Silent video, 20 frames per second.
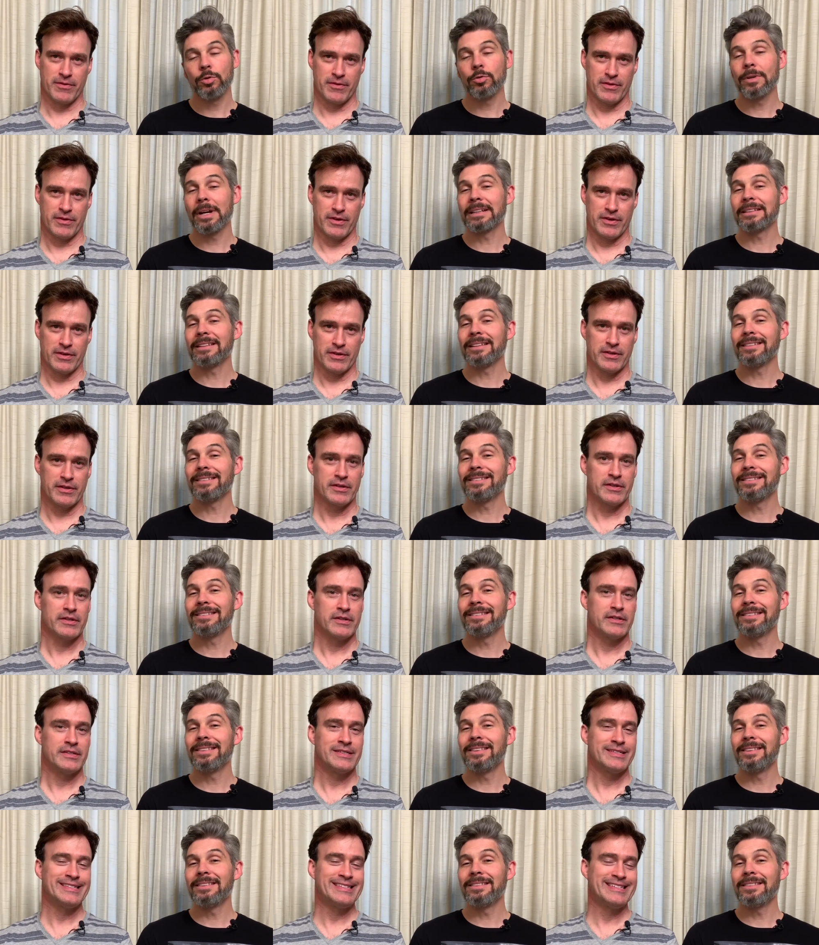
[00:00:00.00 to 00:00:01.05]
Speaker 1: directed
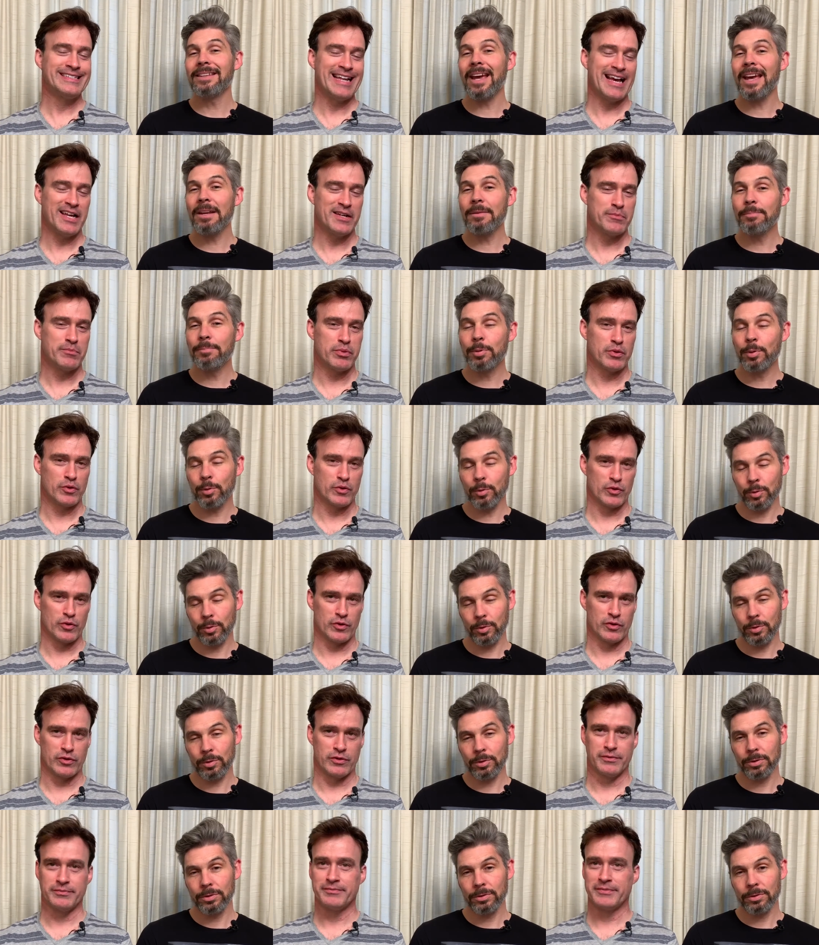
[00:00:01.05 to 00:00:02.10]
Deadpool.
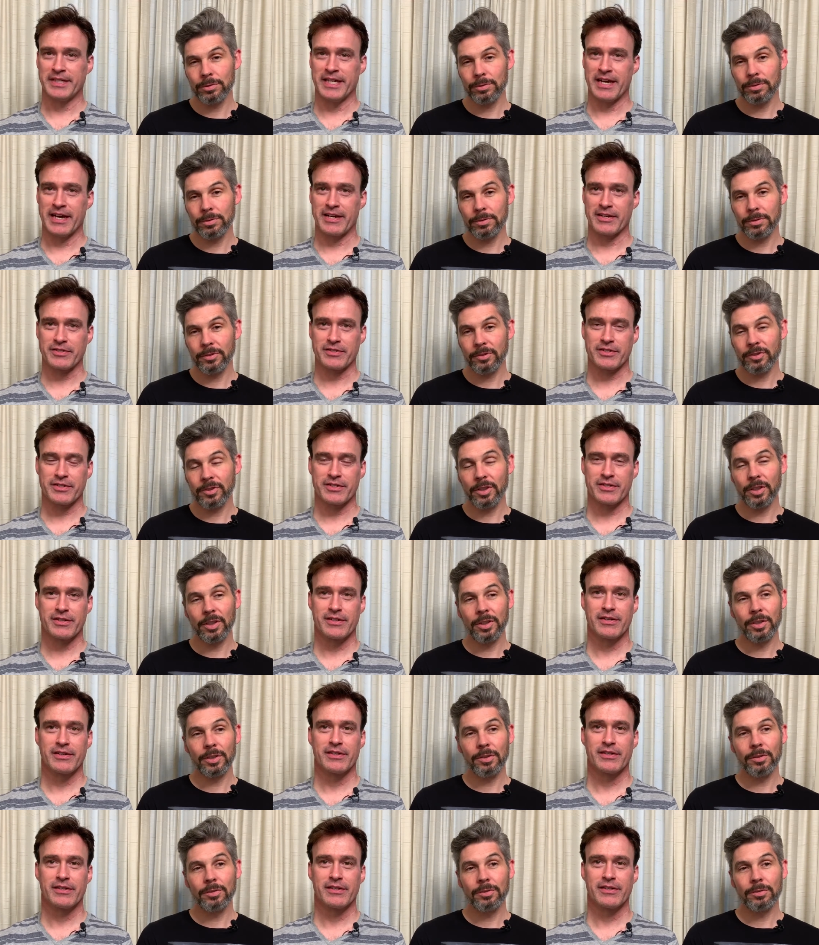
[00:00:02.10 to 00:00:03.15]
Deadpool. Yes.
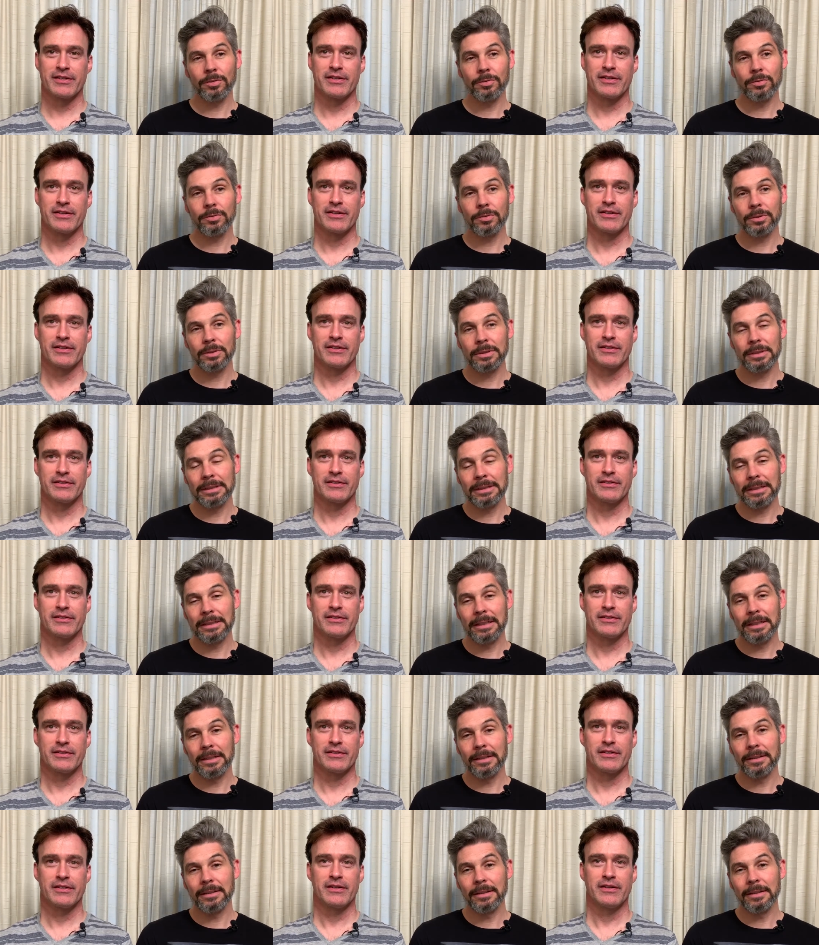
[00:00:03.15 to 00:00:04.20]
So
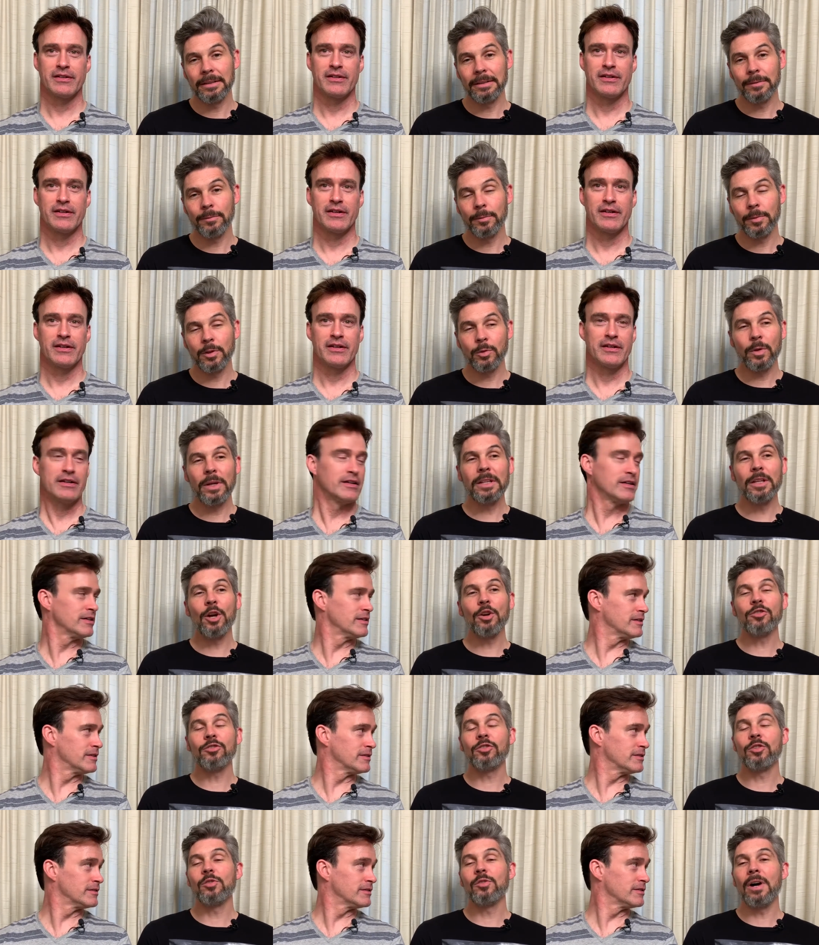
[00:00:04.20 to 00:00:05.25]
between
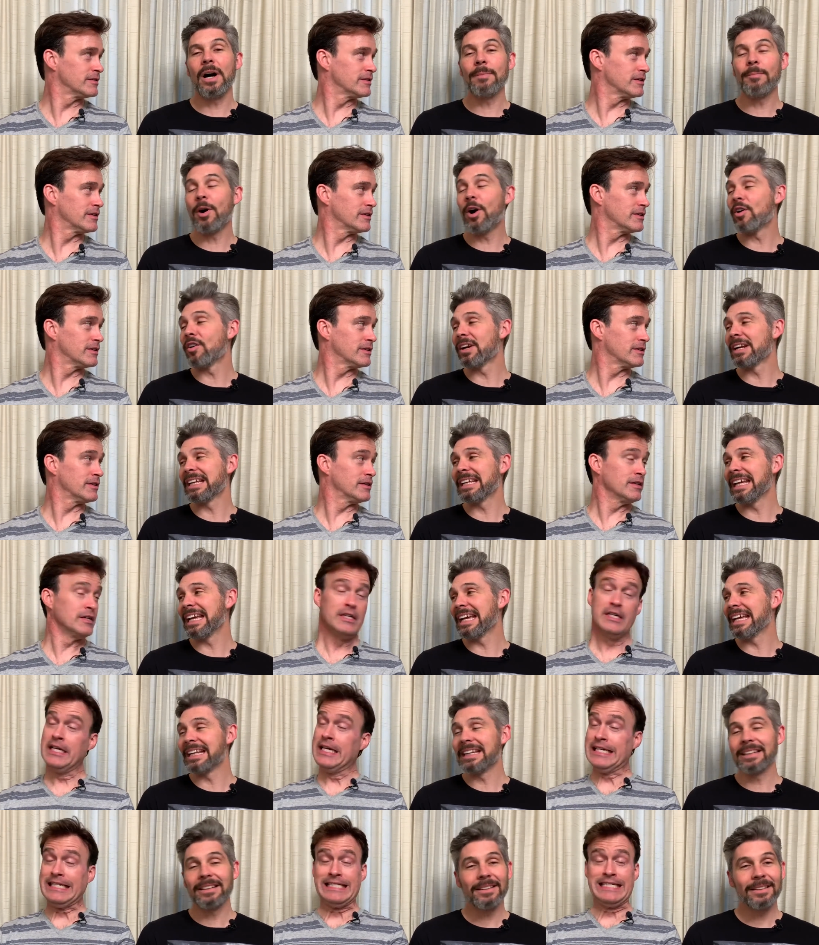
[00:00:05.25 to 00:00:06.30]
those two, I'm already
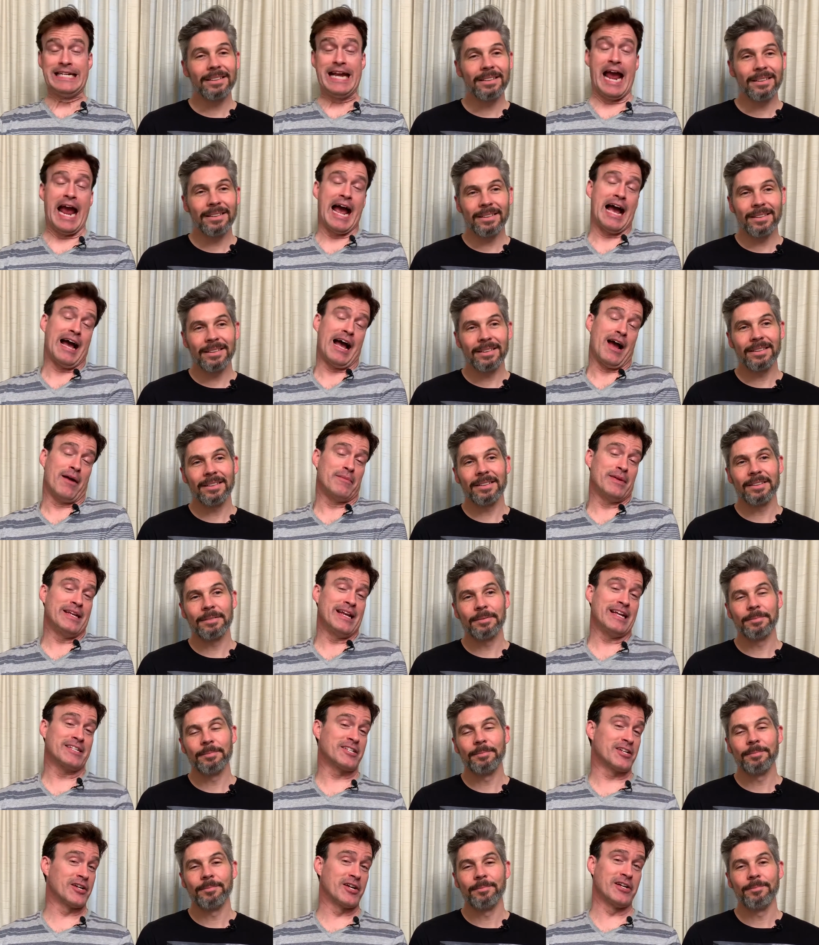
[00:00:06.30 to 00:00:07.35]
Speaker 2: in. Yeah, I mean
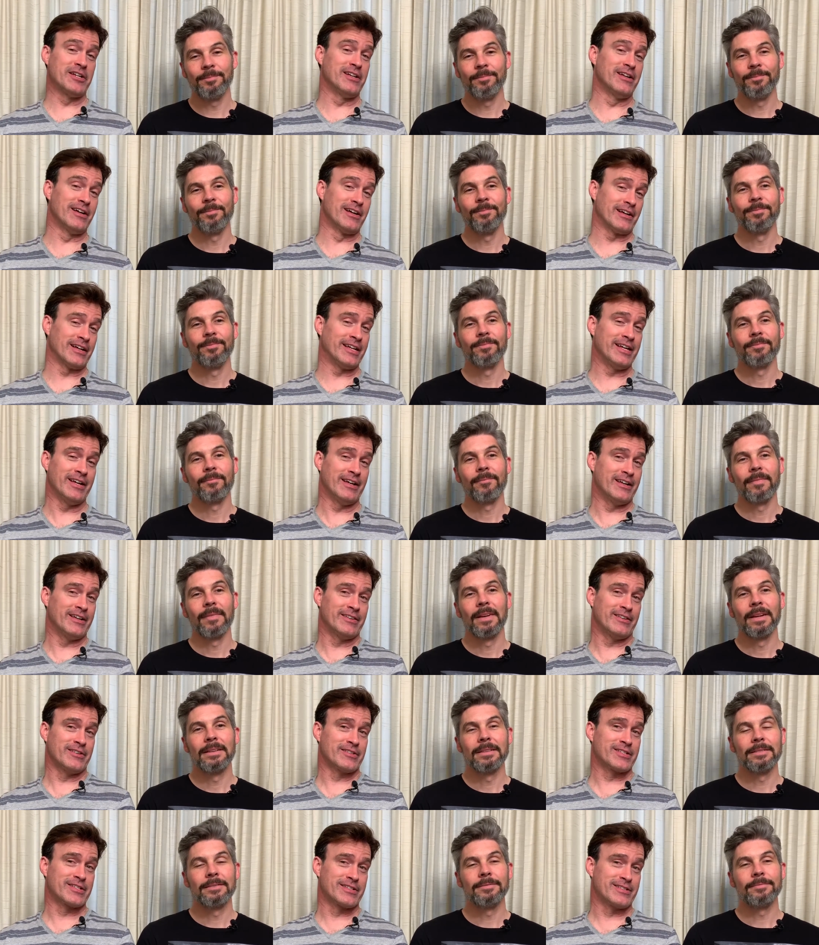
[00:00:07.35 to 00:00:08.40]
that's a good look. You,
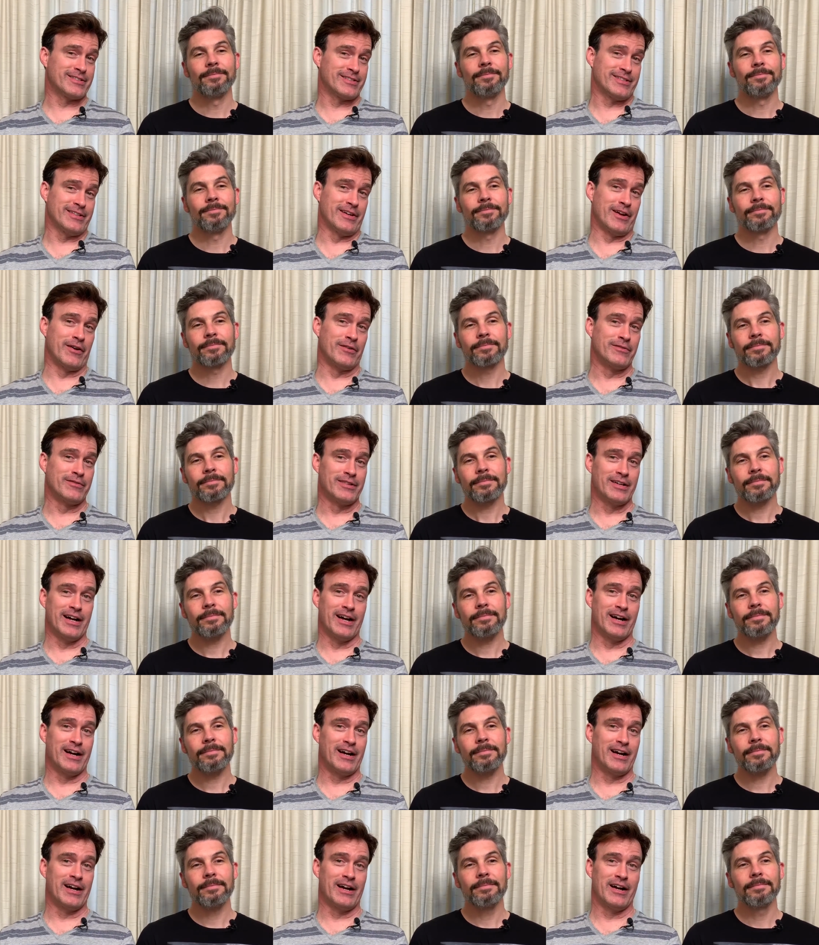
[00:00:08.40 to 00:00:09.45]
there's, you know,
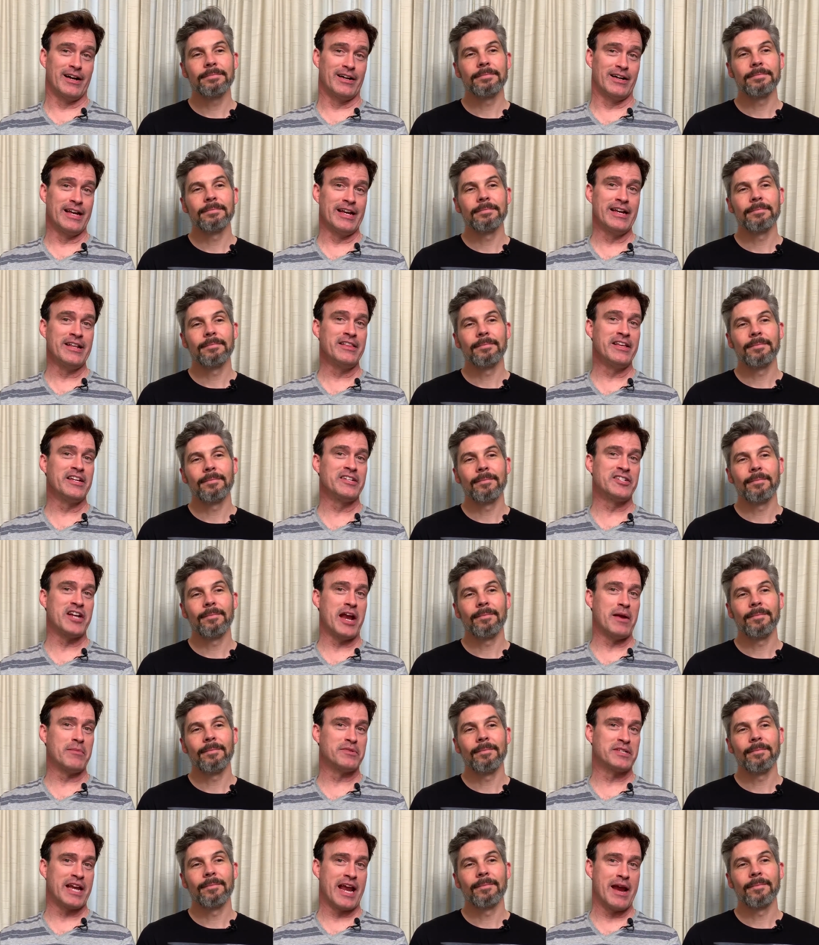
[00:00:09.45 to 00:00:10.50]
uh, anything
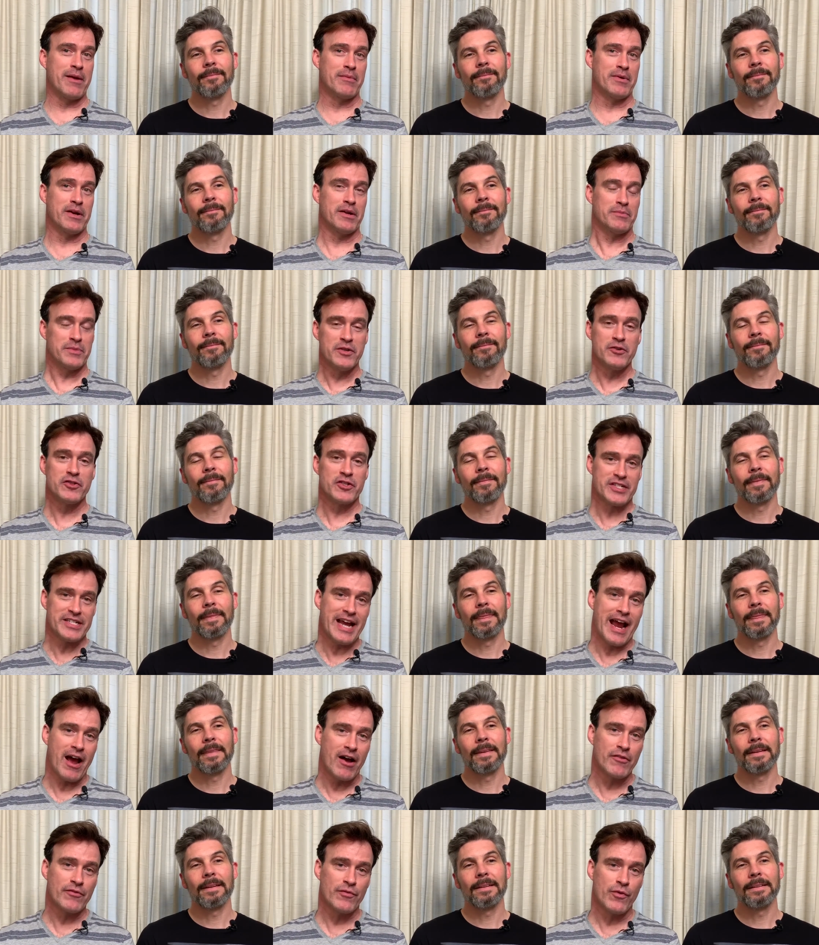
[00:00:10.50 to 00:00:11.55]
James Cameron, I'm usually
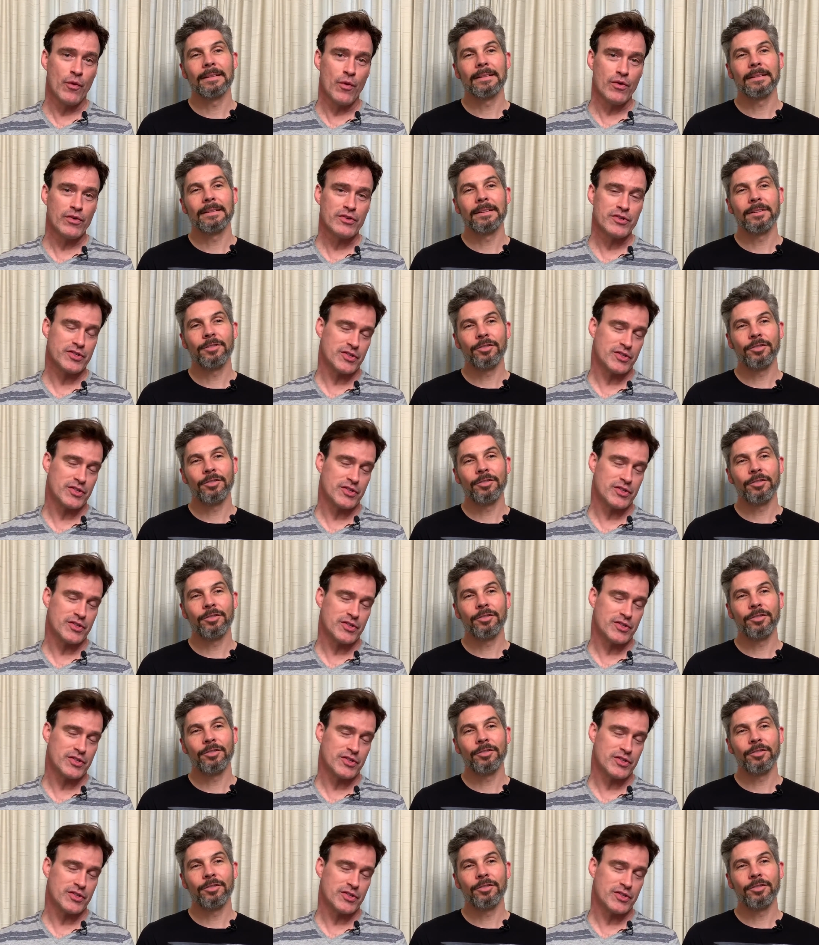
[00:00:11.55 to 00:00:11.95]
down for.